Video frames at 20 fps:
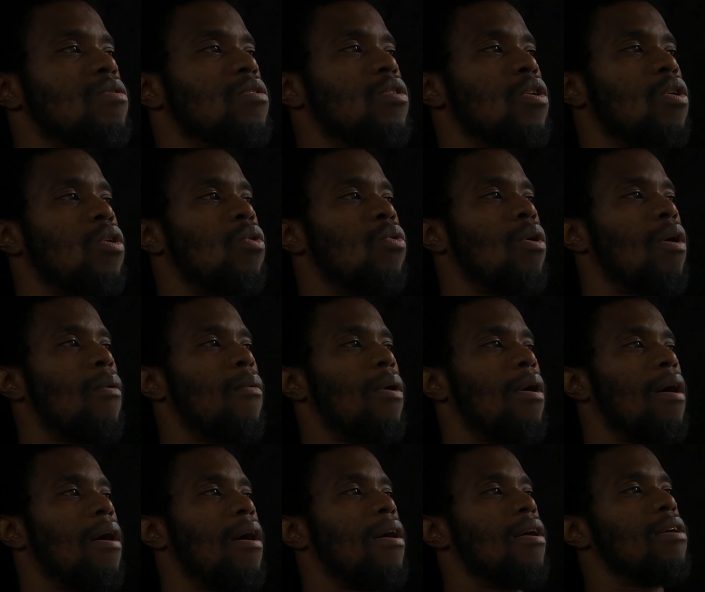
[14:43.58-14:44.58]
So,
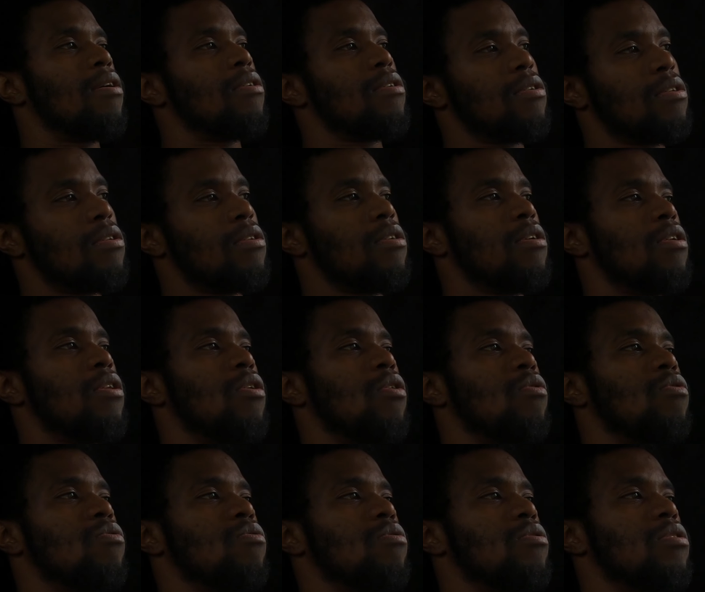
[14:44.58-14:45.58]
you
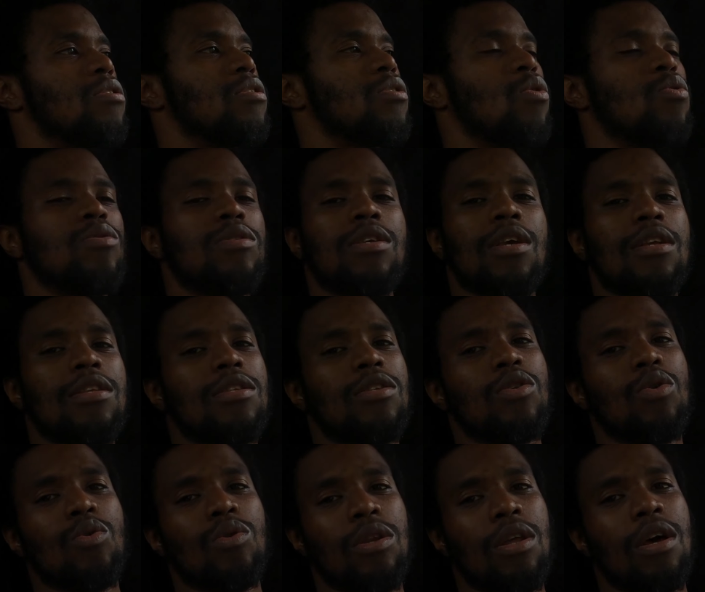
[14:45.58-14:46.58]
know, so said,
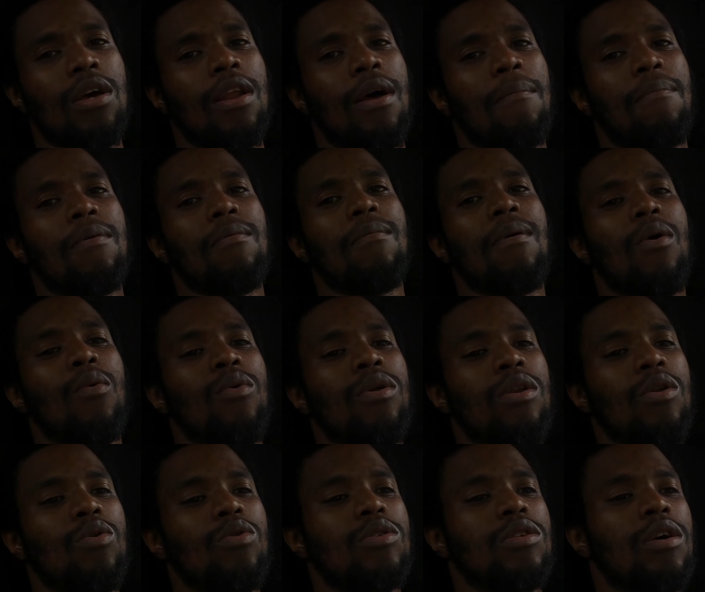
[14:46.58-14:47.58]
so done. I put my
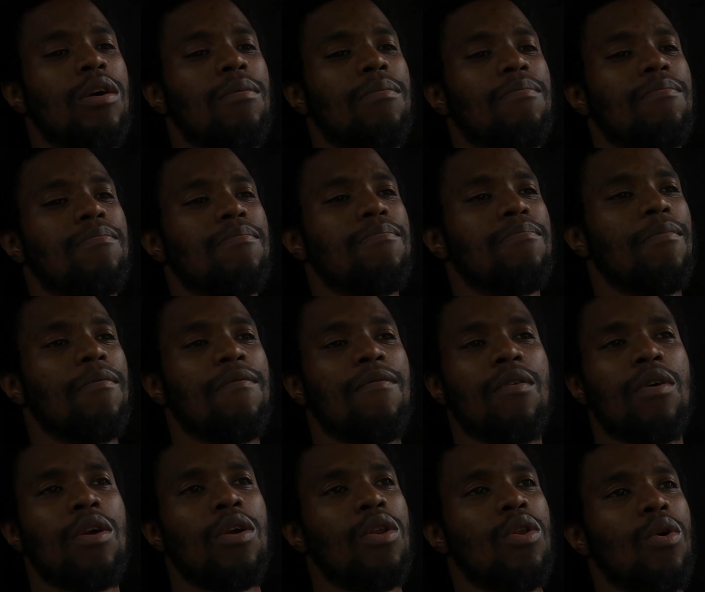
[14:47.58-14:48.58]
windows up.
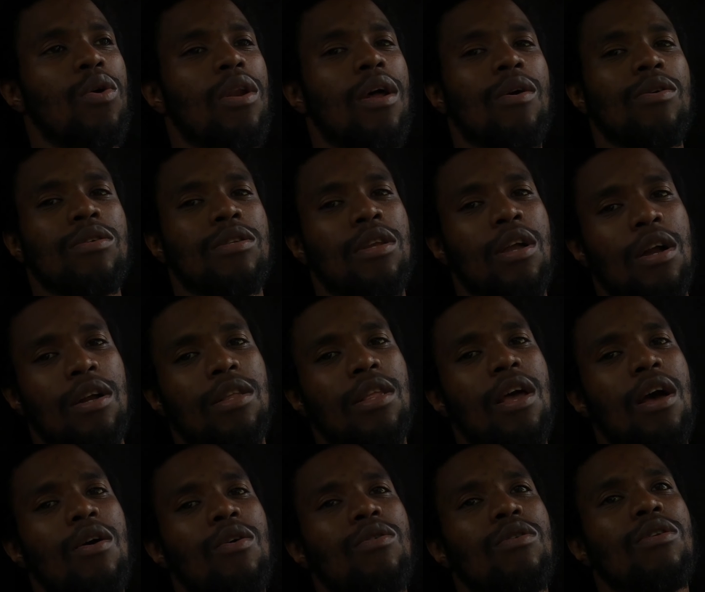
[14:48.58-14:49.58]
Before you know it, I was knocked
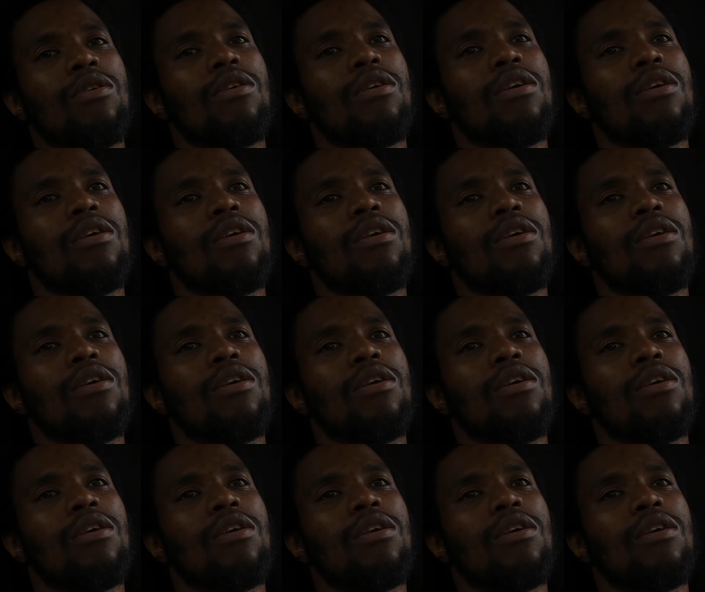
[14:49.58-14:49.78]
out.